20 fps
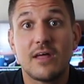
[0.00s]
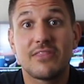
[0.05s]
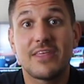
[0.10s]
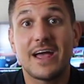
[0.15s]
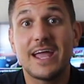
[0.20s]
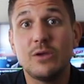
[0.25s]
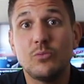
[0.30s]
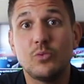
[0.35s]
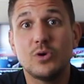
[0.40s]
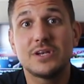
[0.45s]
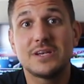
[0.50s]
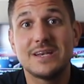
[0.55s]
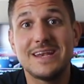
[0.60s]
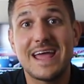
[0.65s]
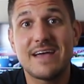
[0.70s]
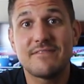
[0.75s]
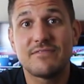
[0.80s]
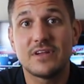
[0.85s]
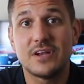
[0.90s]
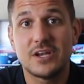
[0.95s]
they would
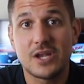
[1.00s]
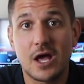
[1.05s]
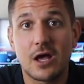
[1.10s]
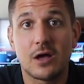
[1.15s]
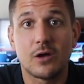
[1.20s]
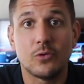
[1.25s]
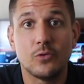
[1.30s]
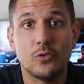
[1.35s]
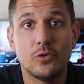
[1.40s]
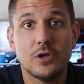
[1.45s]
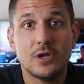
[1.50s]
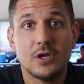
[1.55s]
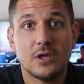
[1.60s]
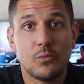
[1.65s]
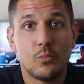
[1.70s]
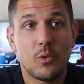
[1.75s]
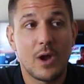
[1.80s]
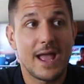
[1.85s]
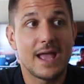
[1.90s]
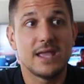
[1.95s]
never know
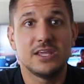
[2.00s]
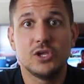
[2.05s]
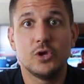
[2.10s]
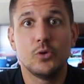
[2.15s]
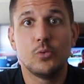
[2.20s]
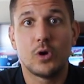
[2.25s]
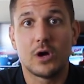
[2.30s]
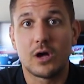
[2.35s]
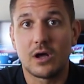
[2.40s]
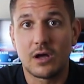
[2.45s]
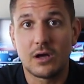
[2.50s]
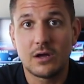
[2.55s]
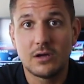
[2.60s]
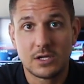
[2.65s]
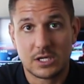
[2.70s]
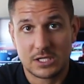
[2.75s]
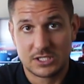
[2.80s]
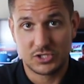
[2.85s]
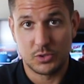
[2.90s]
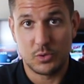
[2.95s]
where you
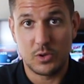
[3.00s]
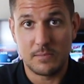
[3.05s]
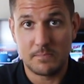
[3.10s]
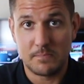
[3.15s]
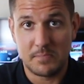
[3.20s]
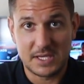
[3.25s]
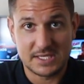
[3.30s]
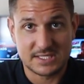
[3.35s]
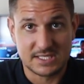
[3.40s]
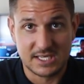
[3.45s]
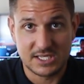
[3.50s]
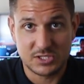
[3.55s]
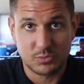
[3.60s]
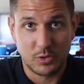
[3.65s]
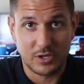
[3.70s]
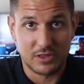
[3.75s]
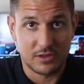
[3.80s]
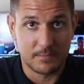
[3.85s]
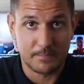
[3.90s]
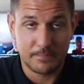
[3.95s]
are doing business
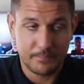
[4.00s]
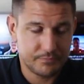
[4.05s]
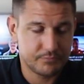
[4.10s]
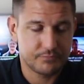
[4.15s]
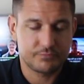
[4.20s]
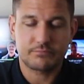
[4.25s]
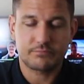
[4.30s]
with them.